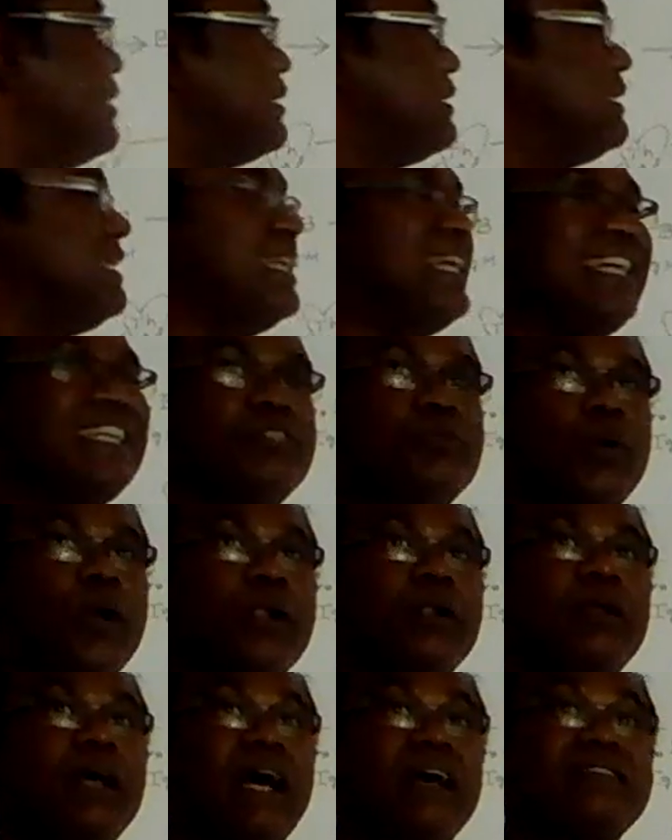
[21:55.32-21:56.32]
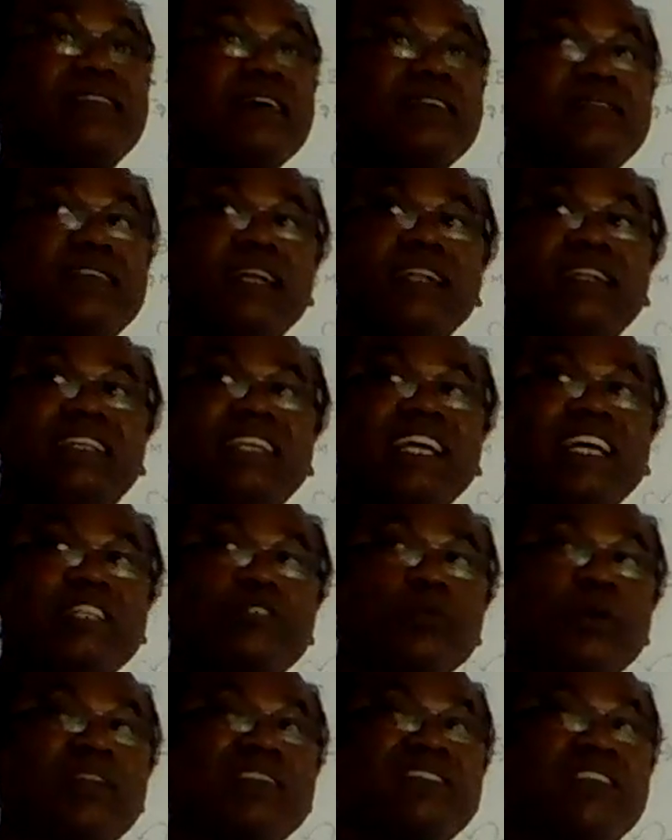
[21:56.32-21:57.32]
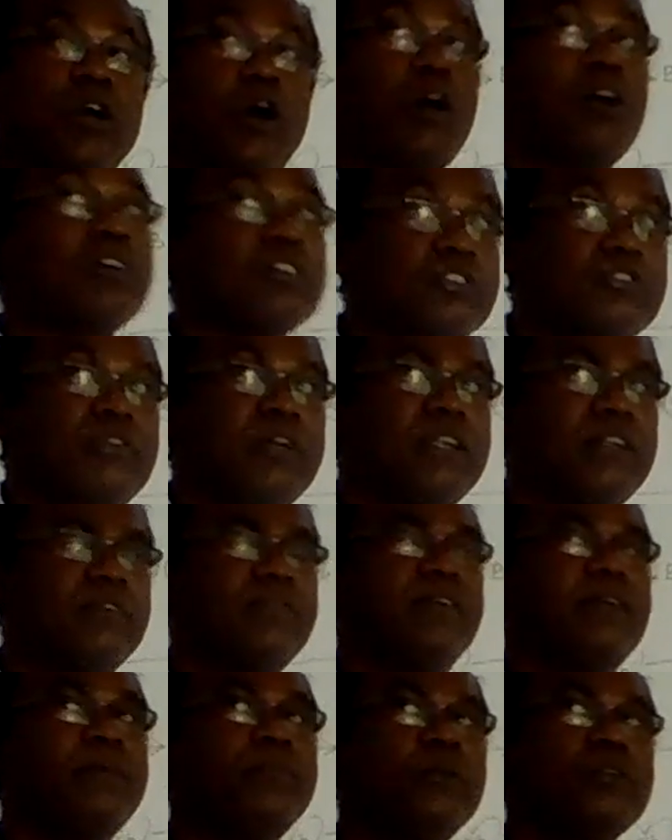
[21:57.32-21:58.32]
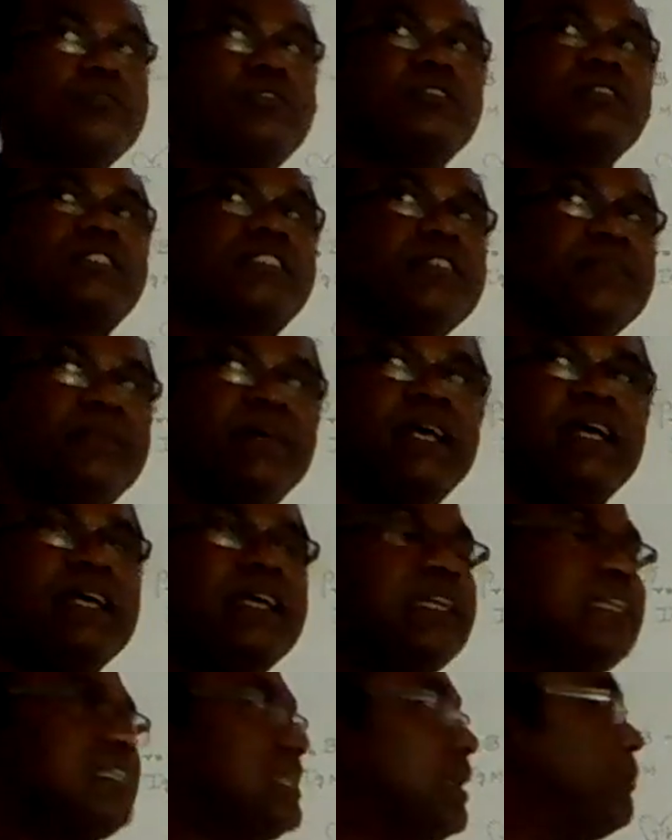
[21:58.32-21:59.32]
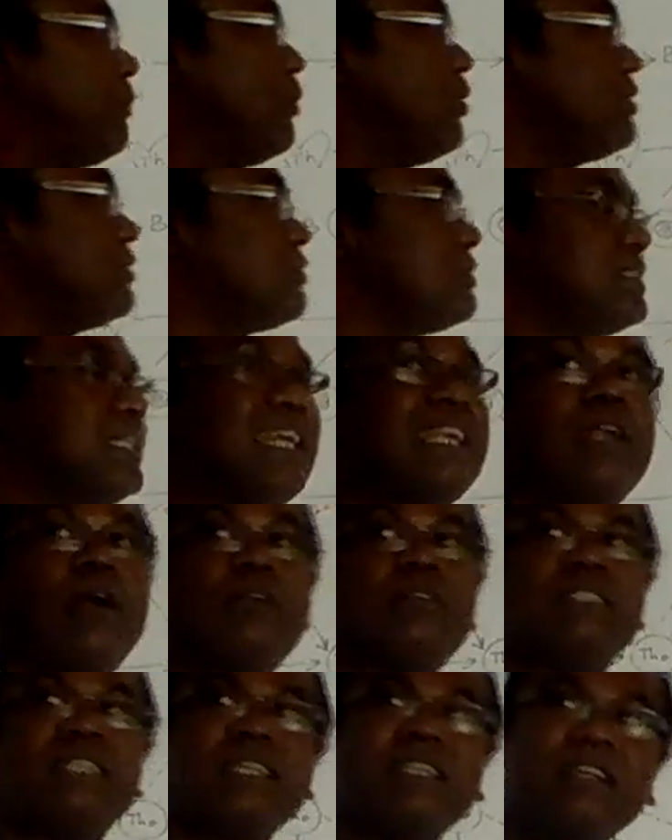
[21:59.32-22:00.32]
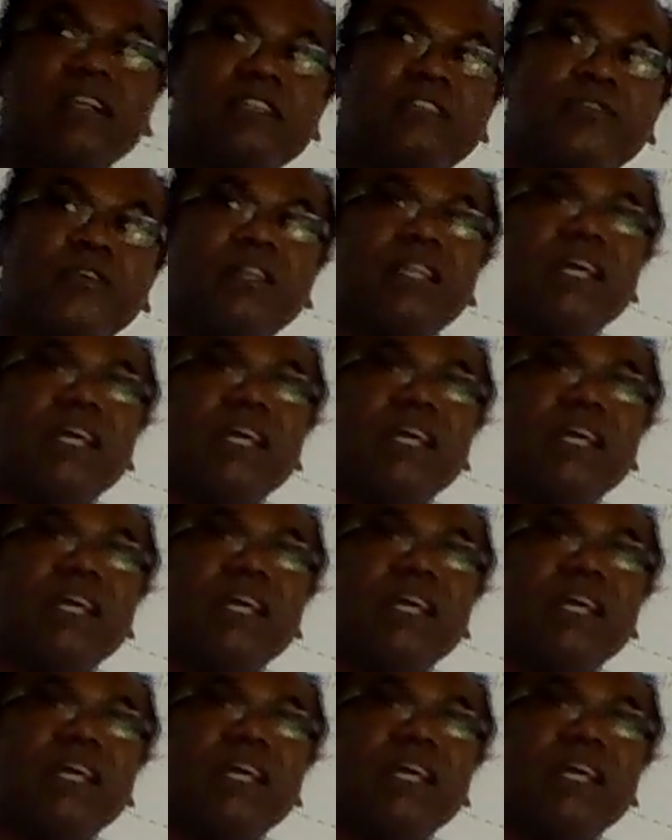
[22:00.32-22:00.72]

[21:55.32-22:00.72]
TH1. As I said, TH1 is the orchestrator of the immune system. It's supposed to send out signals for the